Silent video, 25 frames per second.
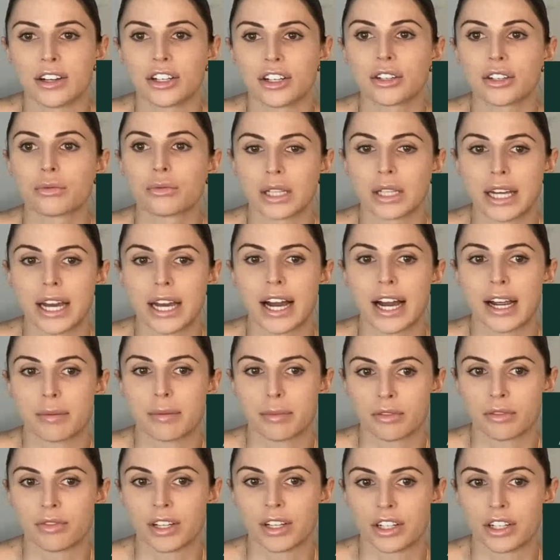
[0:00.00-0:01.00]
just really
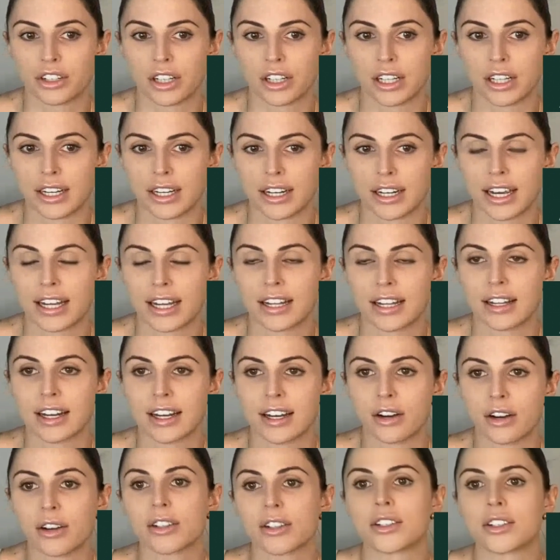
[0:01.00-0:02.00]
hypervigilant.
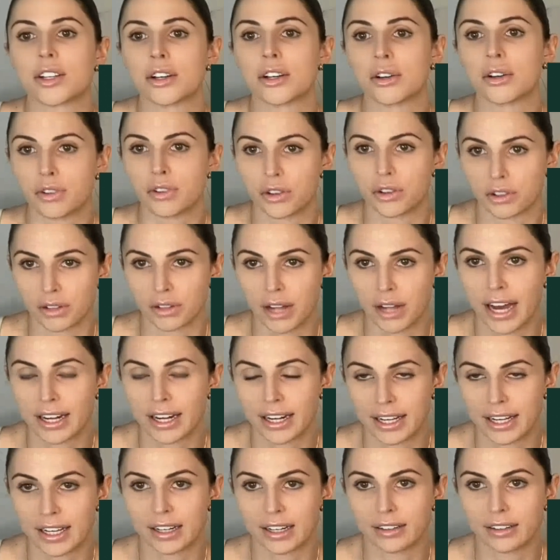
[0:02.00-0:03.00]
And also, if you're
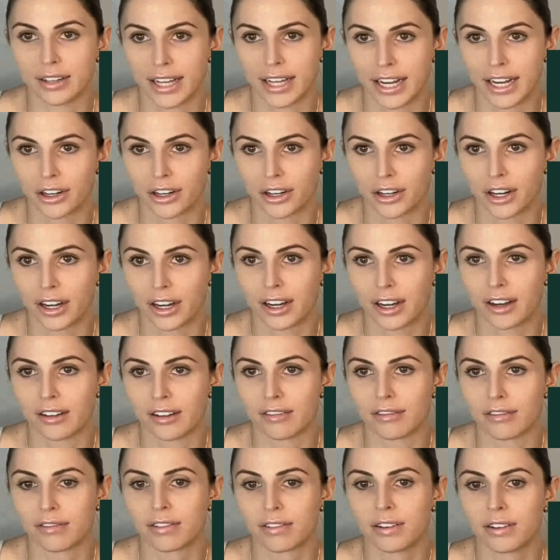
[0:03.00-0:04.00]
adding in a layer
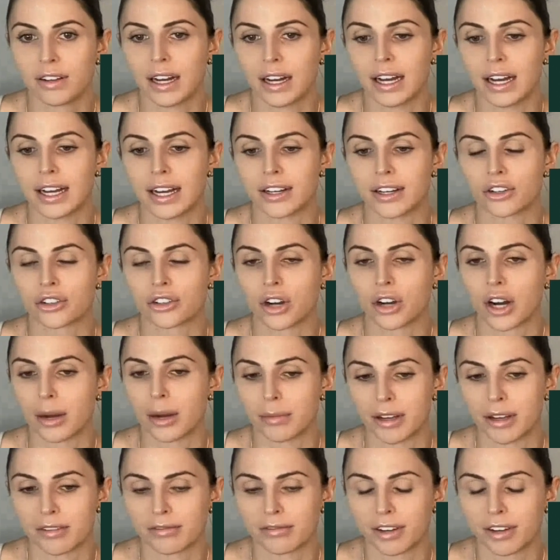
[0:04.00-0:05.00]
of
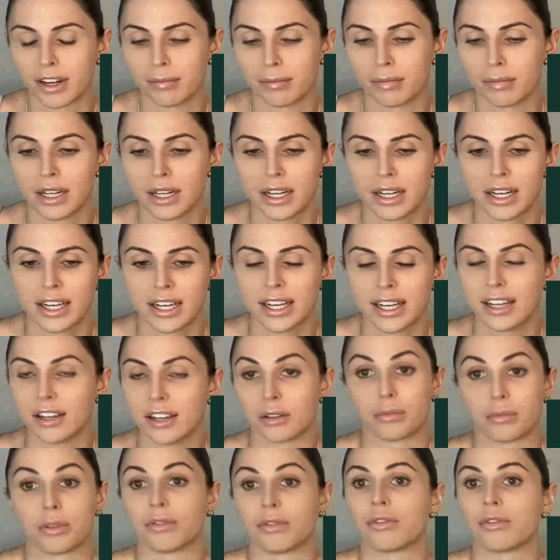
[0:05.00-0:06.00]
trauma from
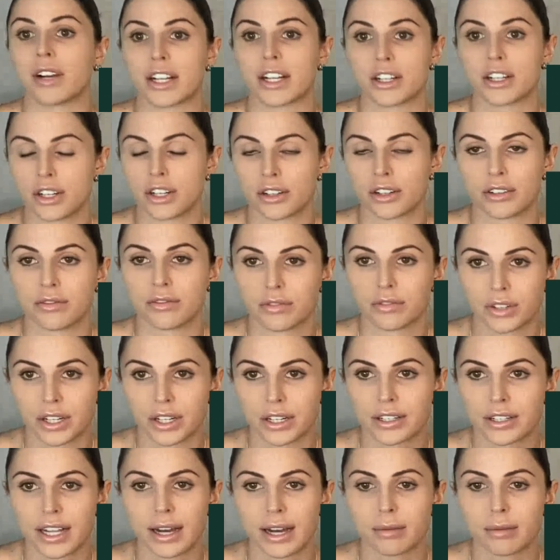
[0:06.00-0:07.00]
your profession,
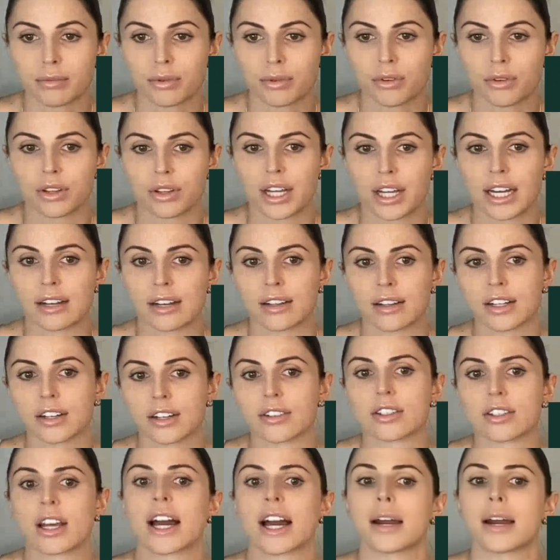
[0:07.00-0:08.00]
for example, then
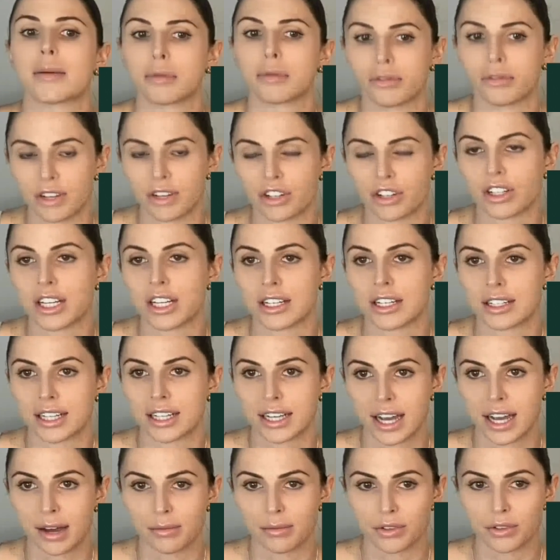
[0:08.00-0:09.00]
there's the hypervigilance
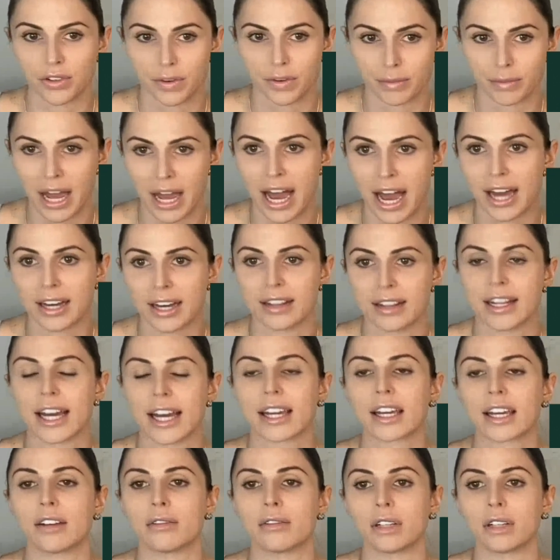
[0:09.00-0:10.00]
that comes from that, and
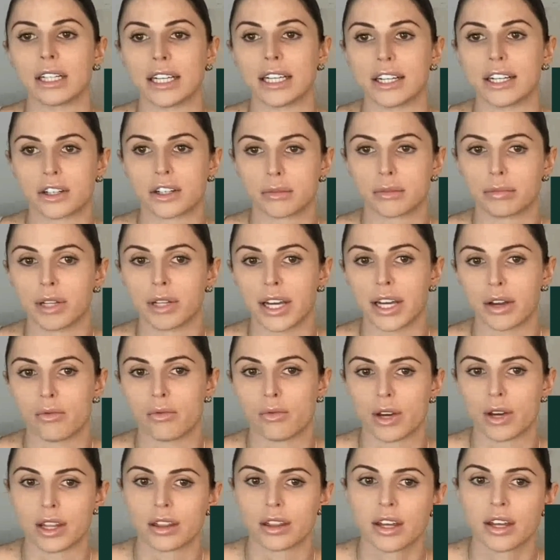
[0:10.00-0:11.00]
that can really
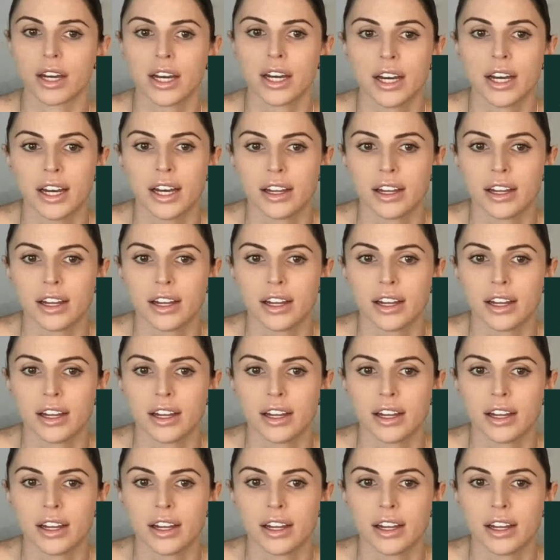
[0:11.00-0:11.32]
interplay with